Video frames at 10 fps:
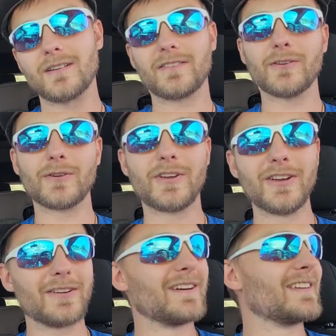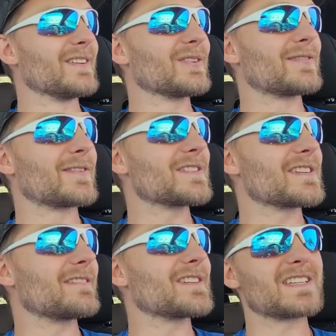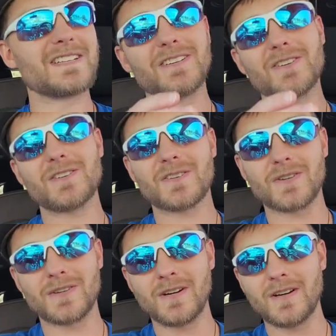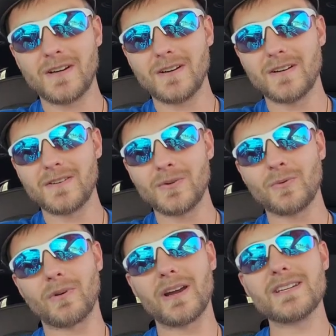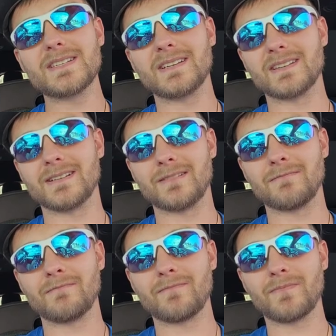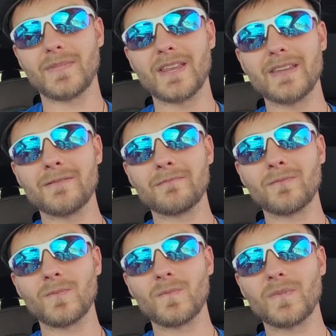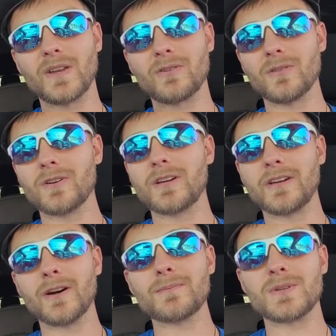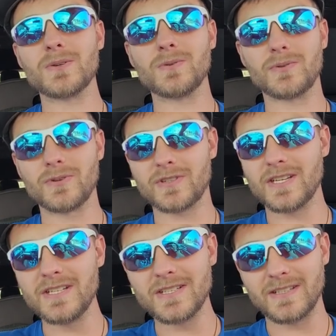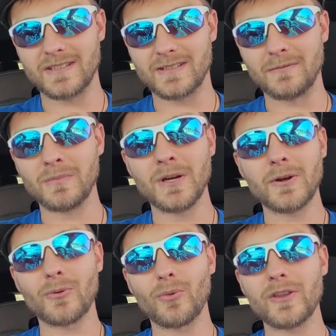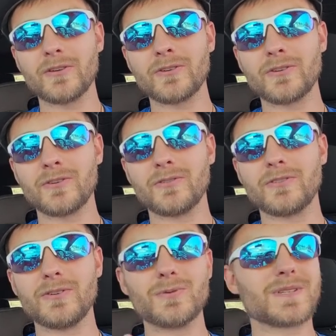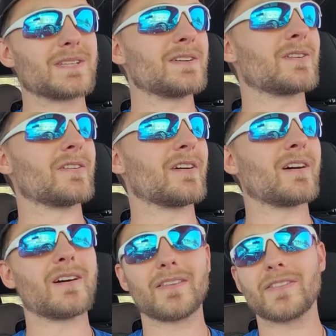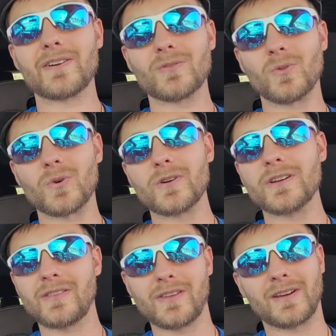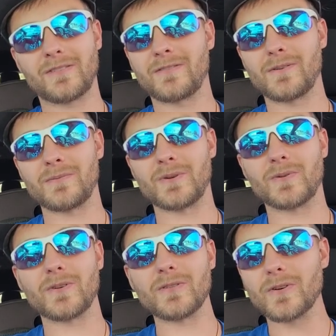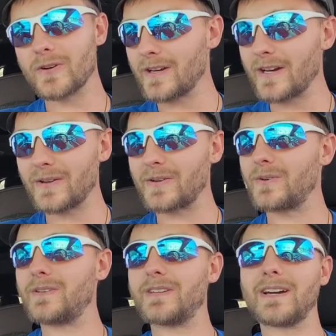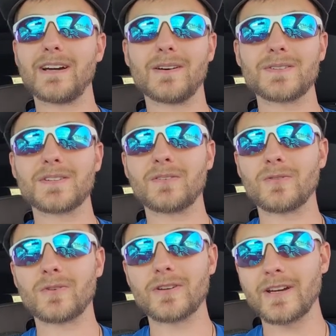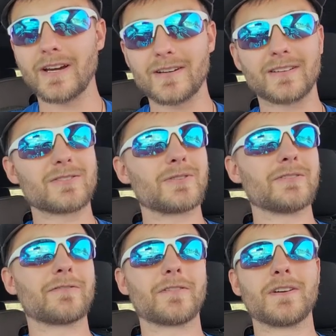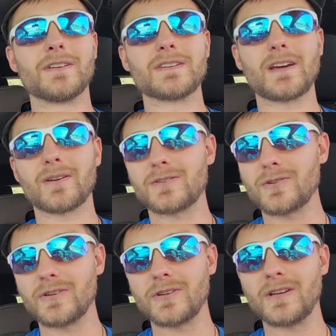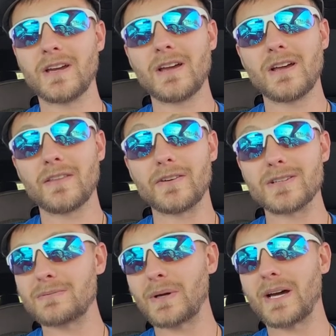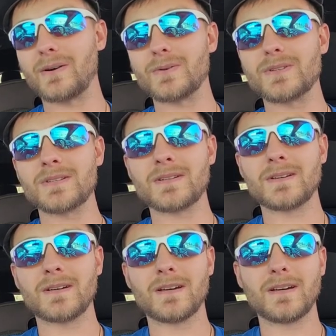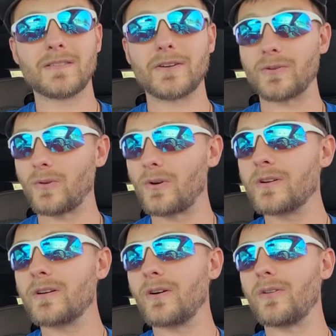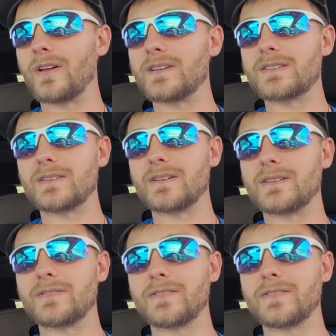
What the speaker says: Those first 17 years are you raising them, and then they're looking up to you. You're teaching them. Whether you see it or not, they're learning things from you. They're learning how to clean that house. They're learning how to treat friends, how to treat their spouse. They're learning all that stuff.